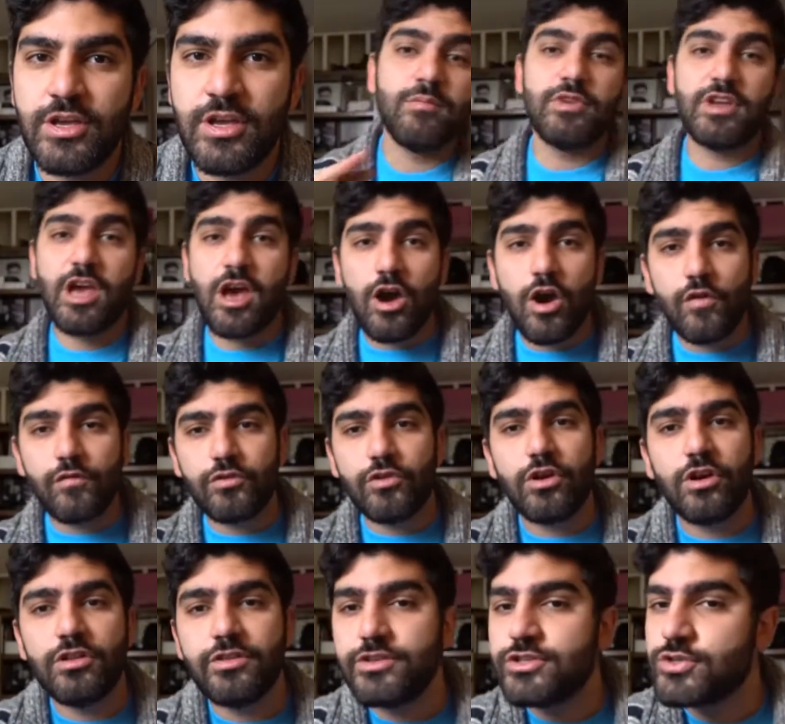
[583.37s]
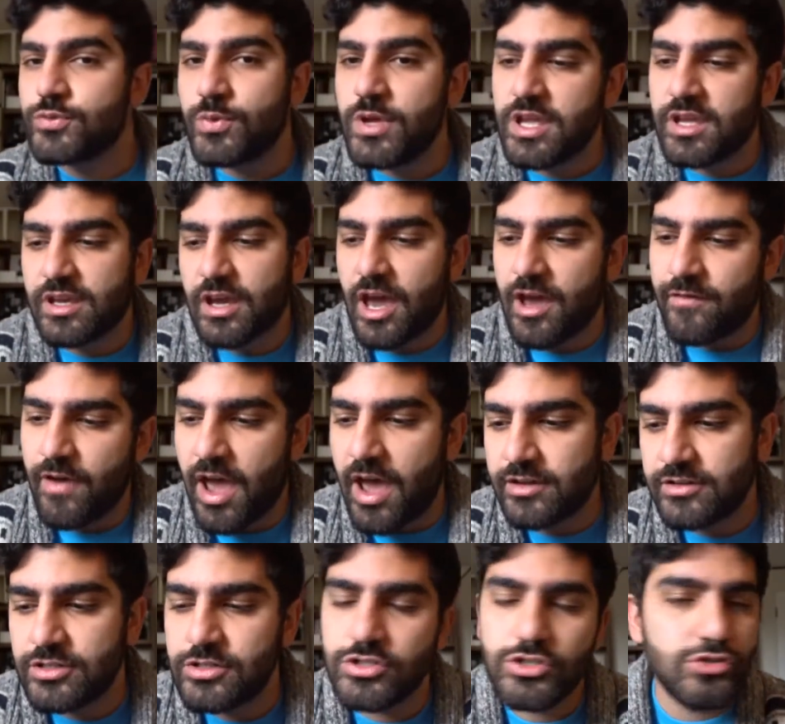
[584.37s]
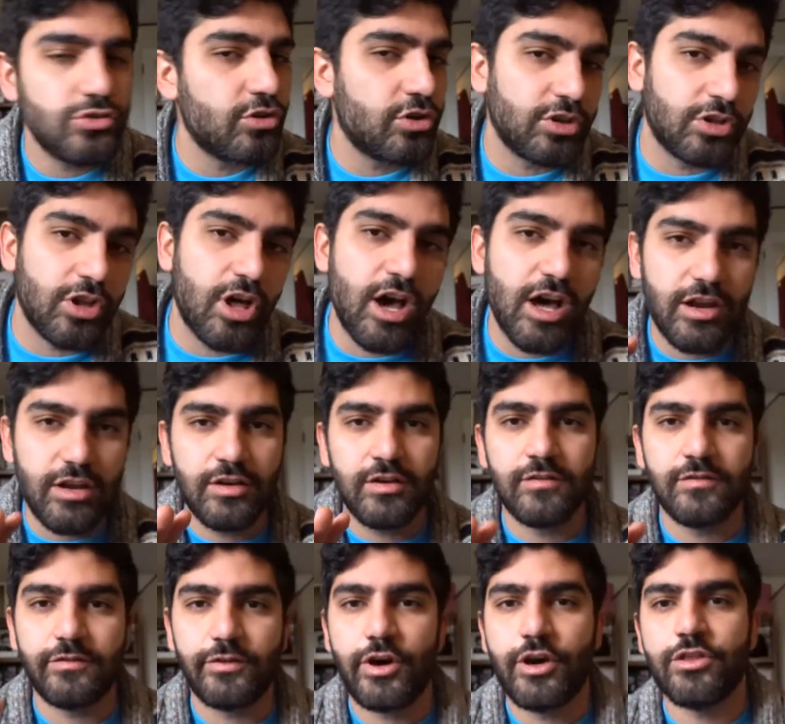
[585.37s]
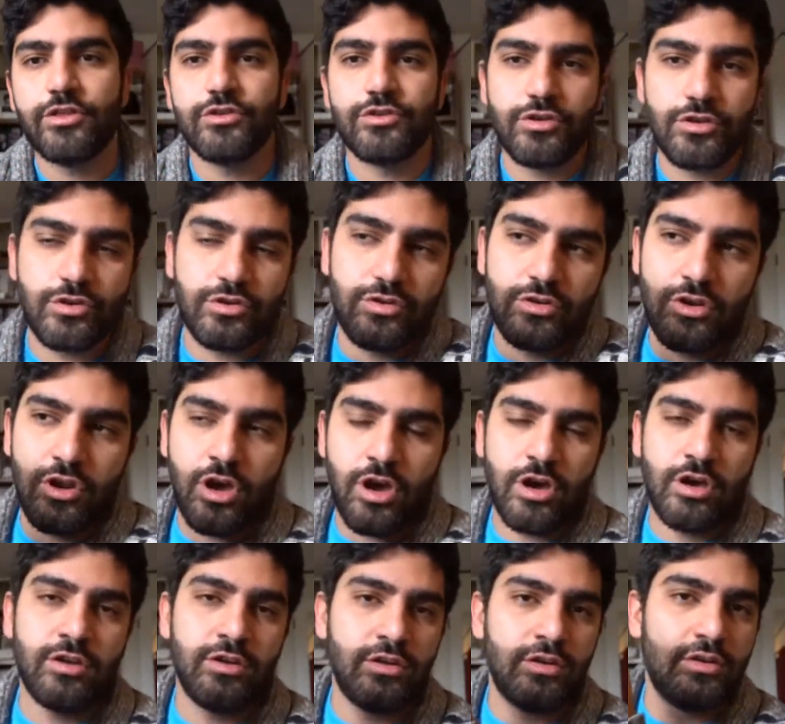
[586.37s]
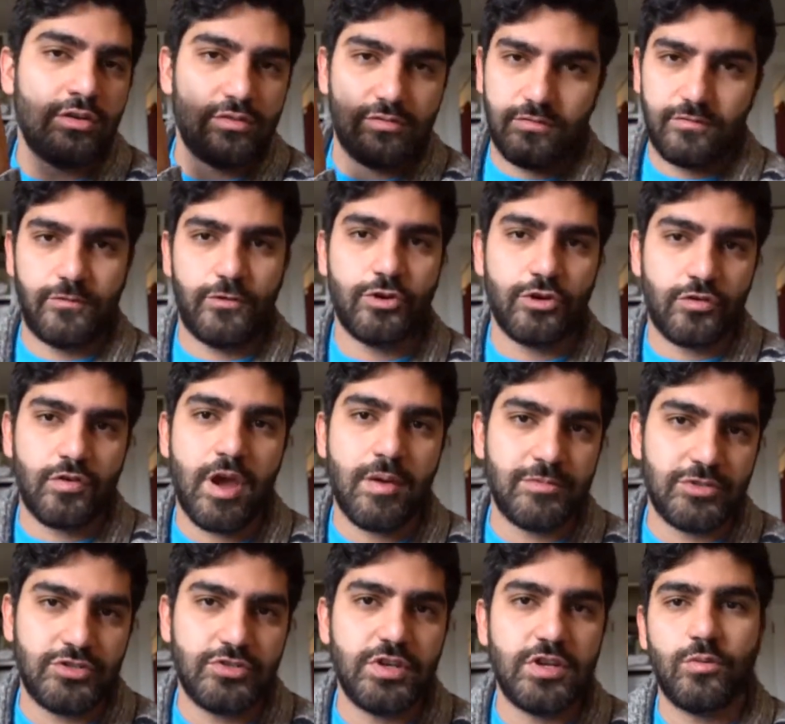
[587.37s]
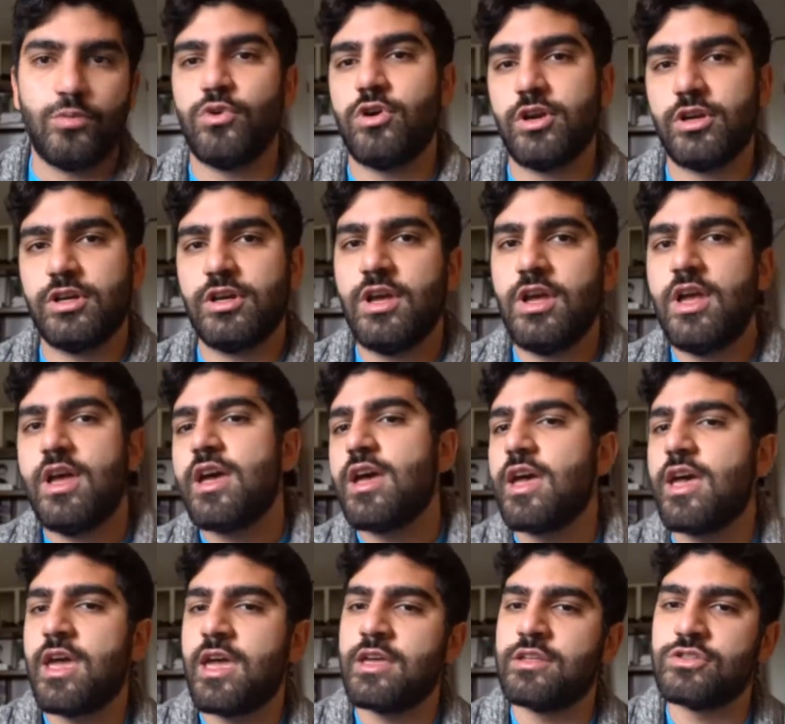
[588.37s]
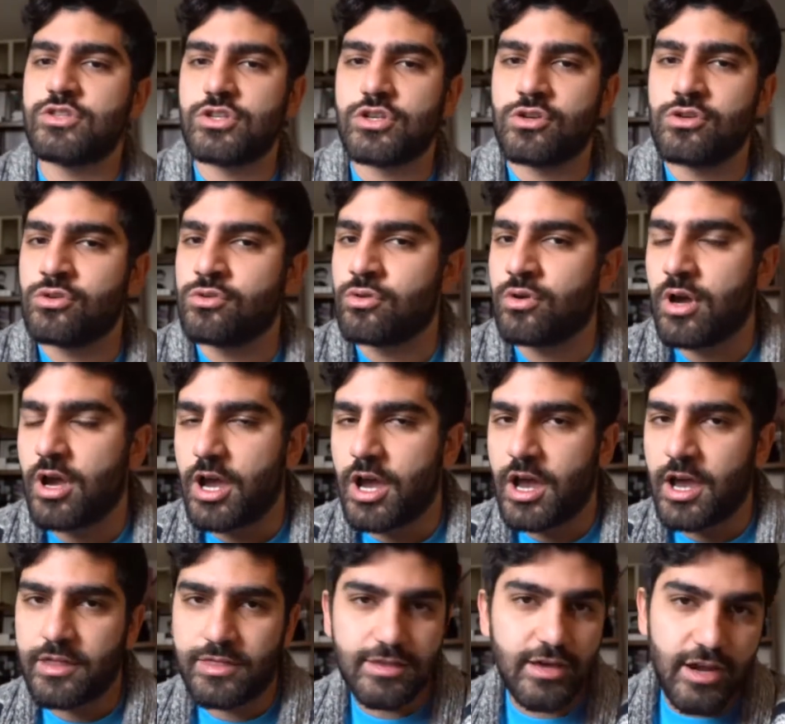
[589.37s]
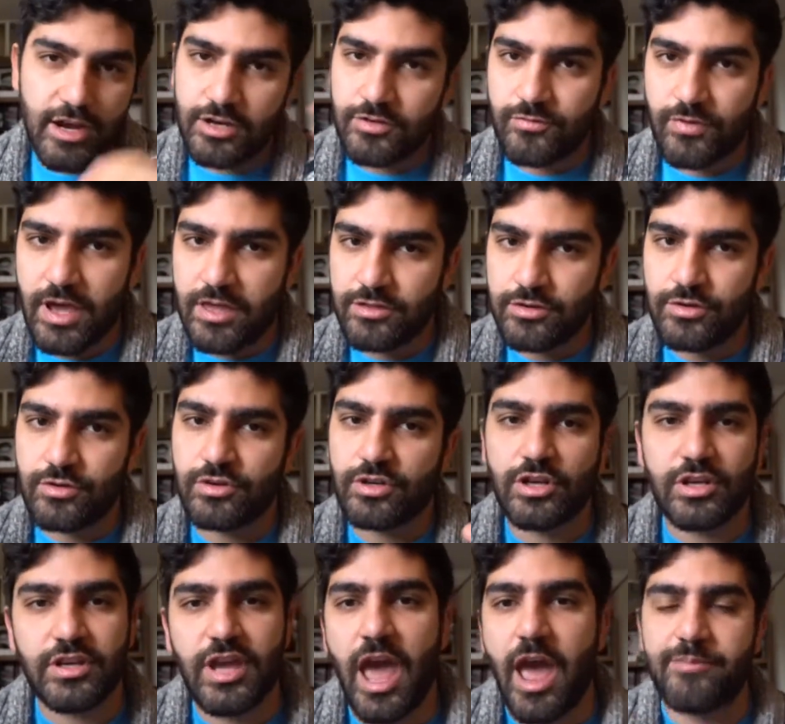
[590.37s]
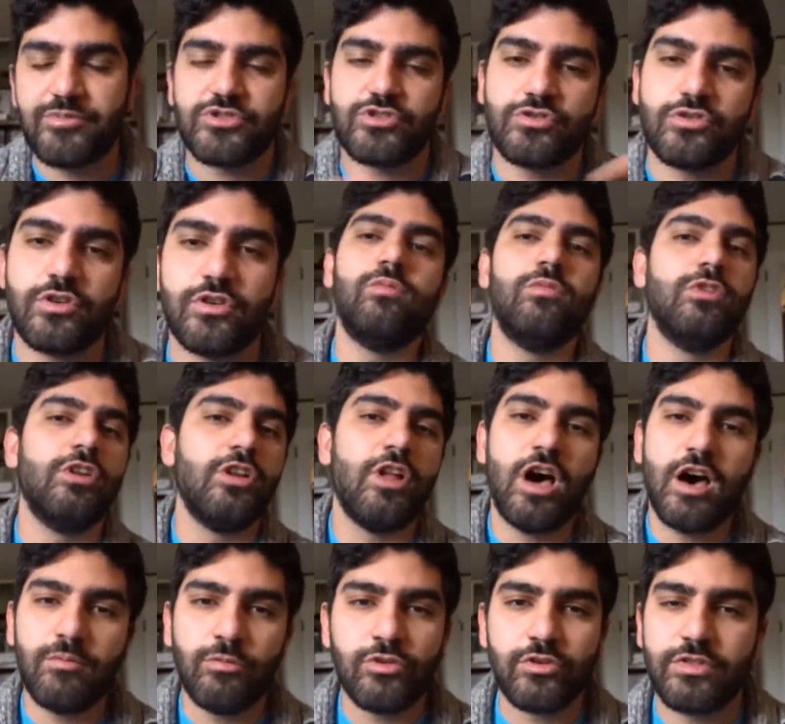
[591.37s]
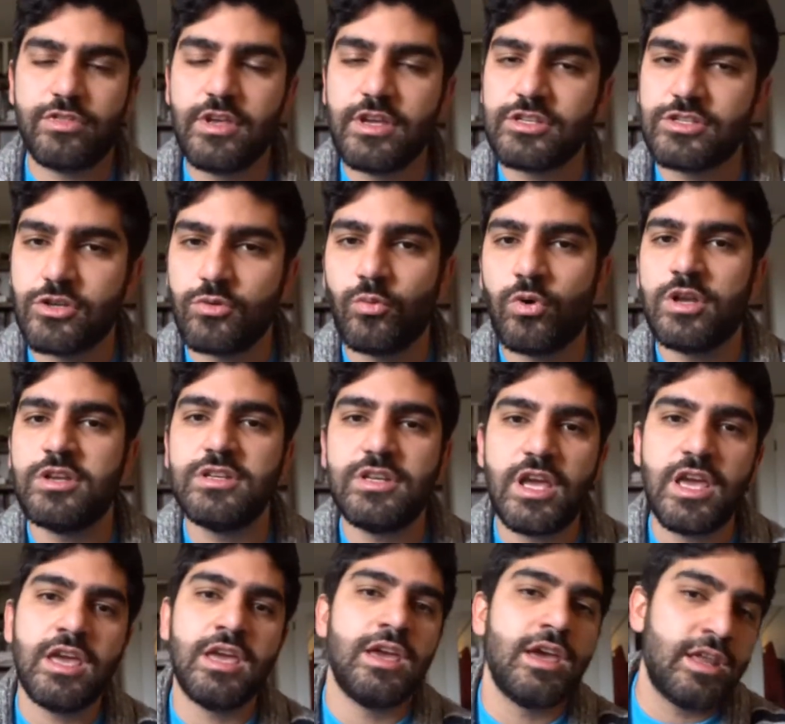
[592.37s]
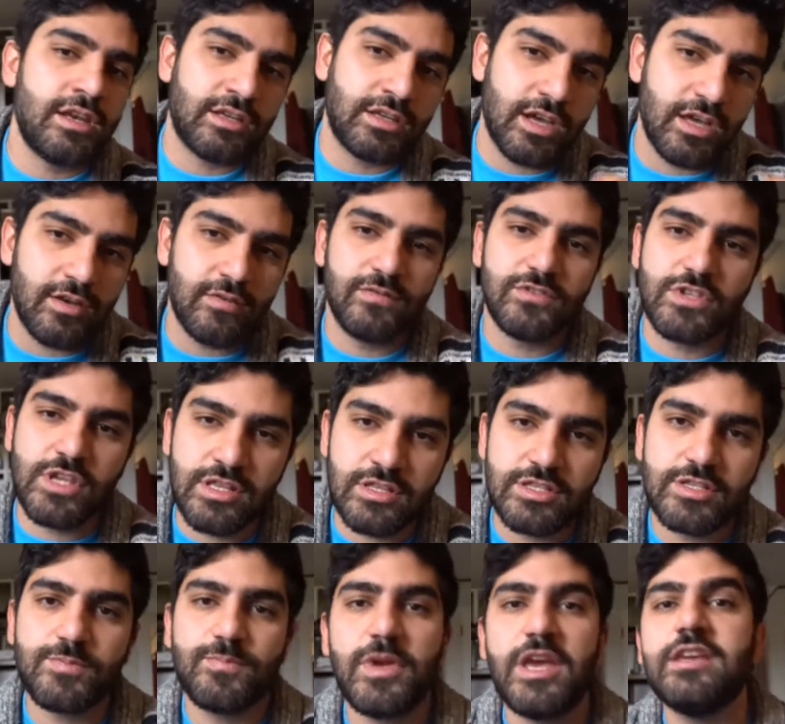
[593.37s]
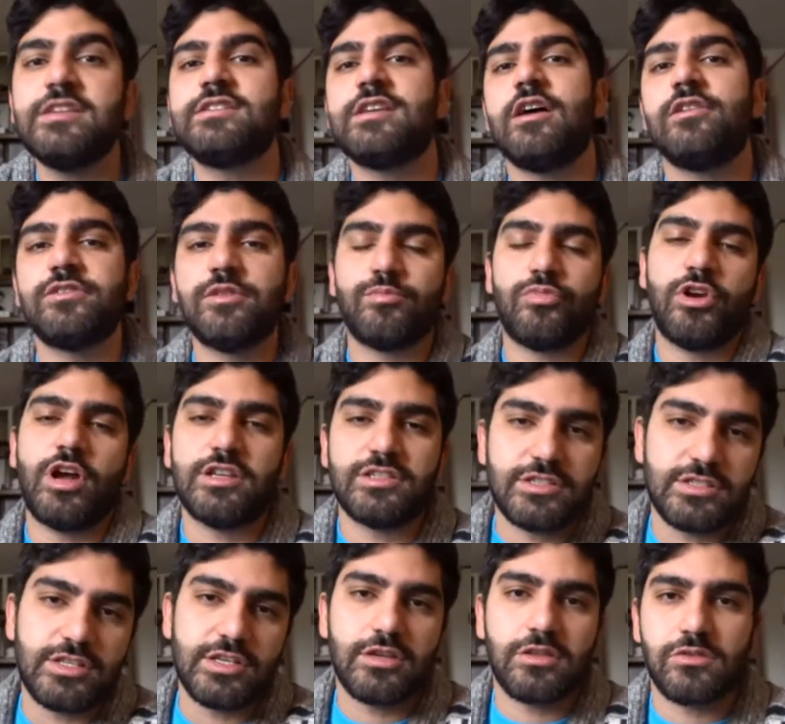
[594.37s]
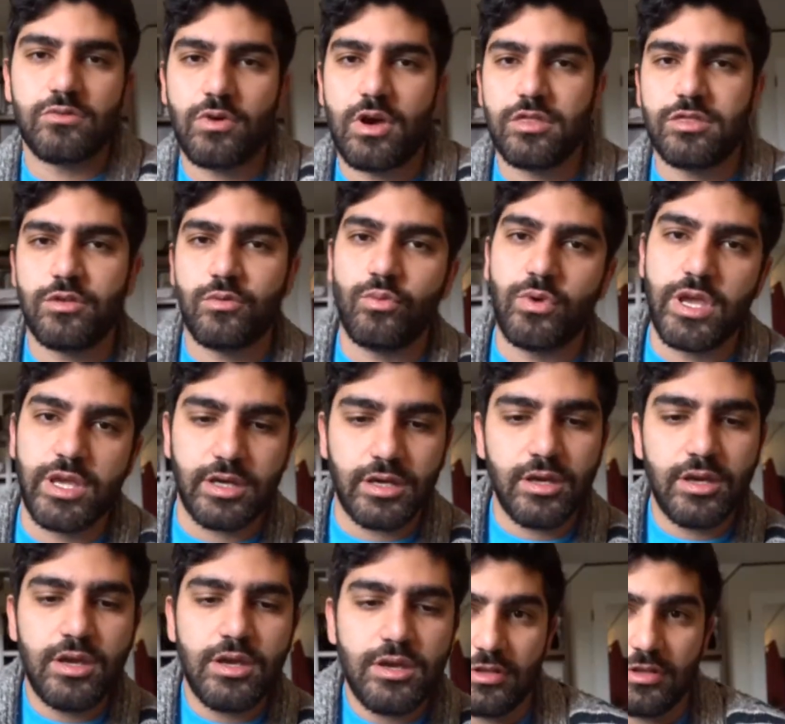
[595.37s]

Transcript: But yeah, overall this week I've had to do a lot of other non-photogrammetry work, and so I thought I'd rather capture a lot more things in one day and kind of and space out the processing throughout the week.